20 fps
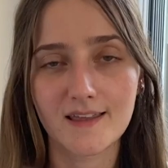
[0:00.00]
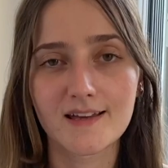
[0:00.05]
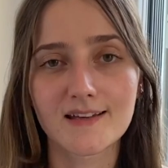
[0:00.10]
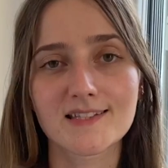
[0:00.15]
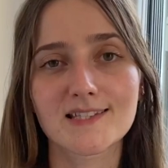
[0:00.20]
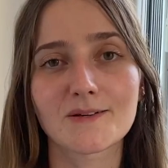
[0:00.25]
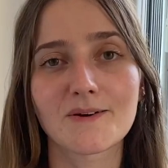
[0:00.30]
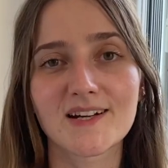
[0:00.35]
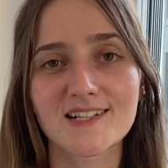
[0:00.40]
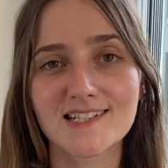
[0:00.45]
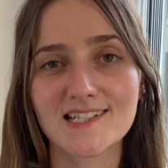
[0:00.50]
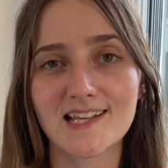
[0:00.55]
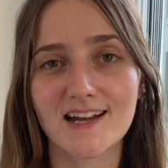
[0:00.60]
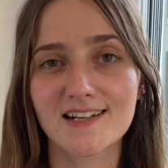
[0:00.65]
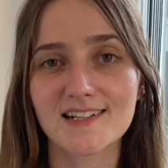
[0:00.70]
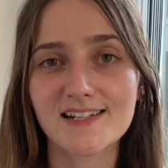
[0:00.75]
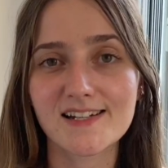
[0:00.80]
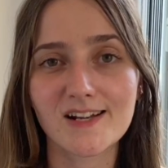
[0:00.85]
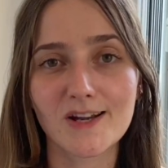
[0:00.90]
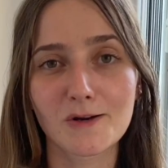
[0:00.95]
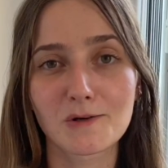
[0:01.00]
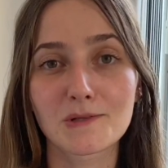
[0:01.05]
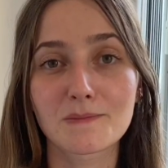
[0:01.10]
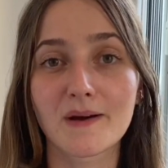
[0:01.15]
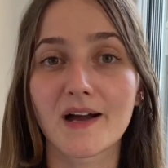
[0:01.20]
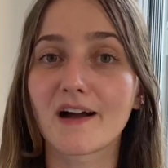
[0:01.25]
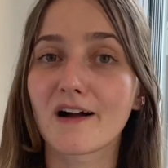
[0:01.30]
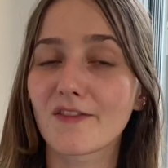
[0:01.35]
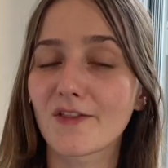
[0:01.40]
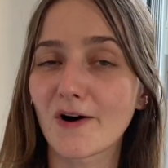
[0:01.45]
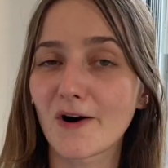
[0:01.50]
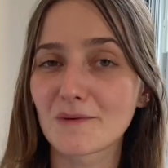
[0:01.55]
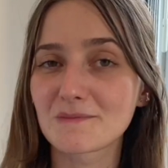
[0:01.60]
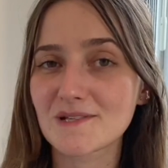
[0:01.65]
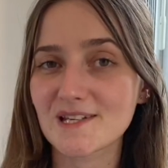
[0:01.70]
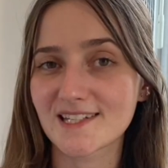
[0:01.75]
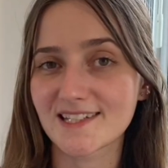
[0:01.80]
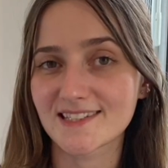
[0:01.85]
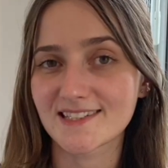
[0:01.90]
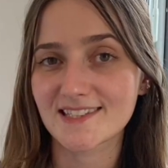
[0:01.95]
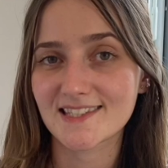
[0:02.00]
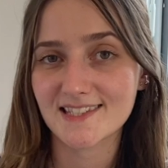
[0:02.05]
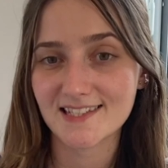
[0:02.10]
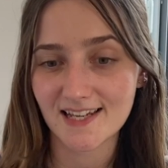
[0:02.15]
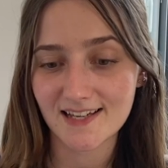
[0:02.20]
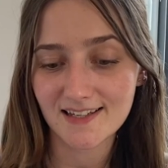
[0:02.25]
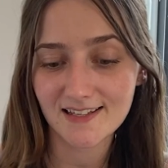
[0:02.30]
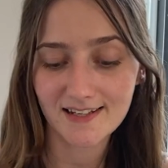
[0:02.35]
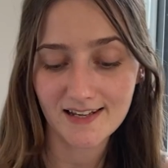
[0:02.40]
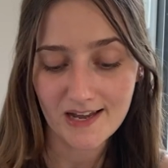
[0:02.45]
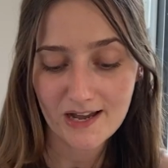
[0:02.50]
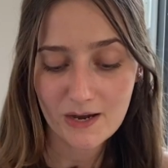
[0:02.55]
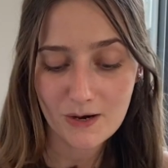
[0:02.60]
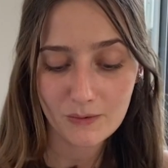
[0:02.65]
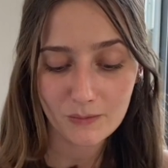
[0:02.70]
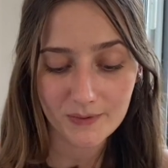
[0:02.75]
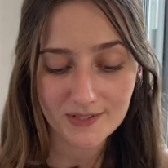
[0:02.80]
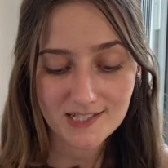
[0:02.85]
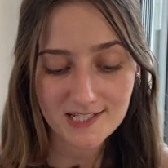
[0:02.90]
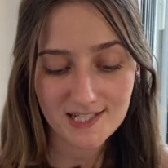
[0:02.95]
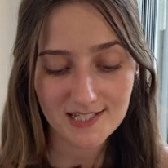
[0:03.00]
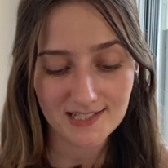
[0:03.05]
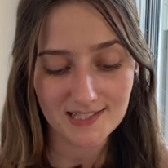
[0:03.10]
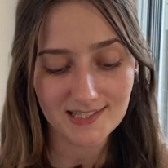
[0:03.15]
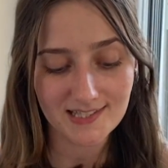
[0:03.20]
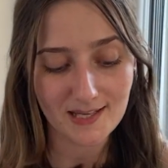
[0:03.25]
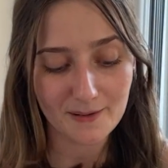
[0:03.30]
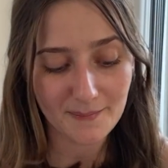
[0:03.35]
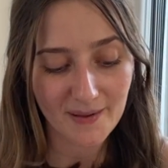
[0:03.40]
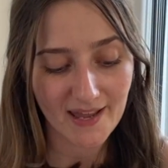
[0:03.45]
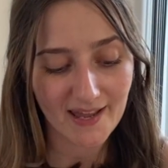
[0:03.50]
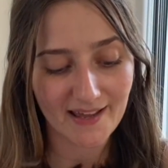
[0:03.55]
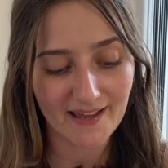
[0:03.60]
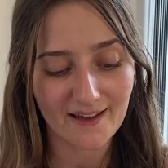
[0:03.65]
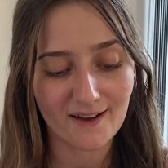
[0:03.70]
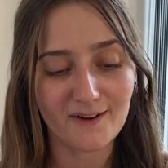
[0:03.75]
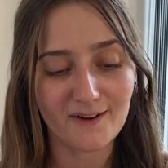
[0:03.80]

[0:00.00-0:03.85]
So I decided to go with my other option instead, which is a pair